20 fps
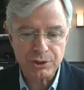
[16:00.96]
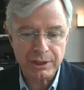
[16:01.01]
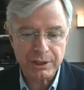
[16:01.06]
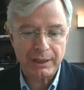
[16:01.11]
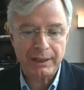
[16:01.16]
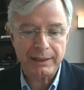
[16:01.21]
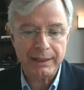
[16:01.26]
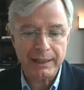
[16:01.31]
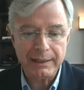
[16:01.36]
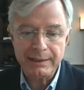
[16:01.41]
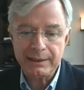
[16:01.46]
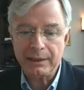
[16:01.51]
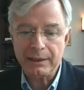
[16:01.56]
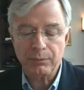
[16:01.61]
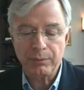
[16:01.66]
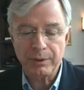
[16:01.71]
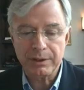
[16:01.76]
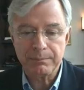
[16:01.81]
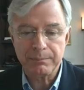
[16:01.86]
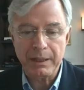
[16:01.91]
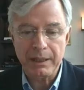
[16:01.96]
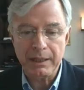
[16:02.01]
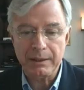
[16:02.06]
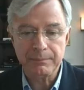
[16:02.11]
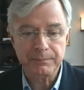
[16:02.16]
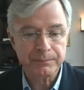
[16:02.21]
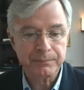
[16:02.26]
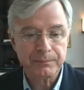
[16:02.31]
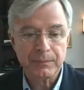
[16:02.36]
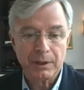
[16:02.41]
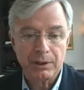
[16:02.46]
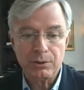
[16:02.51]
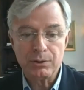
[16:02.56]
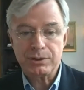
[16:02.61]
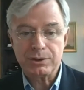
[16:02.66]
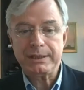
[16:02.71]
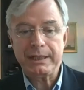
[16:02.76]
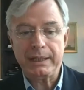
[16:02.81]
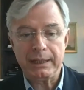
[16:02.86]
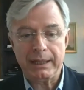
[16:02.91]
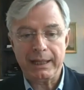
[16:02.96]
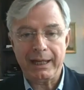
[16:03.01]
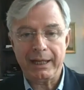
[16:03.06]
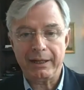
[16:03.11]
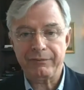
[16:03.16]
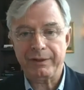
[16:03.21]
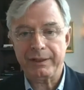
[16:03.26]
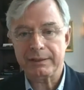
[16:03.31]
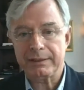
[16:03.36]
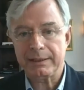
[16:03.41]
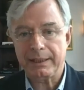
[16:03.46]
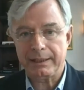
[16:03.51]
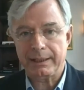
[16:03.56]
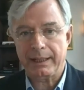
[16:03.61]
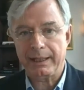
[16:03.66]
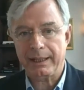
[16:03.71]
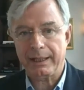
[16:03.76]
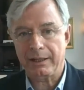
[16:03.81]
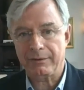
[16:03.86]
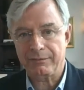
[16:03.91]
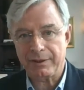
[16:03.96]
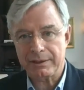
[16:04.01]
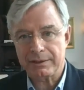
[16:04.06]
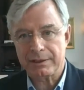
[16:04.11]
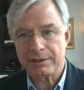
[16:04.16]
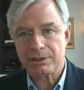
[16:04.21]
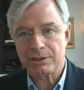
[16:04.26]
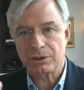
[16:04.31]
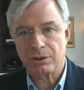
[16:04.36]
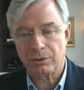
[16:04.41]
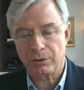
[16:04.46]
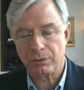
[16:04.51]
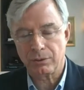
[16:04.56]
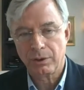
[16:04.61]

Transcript: And if you share an idea with me, you still have it and I have it.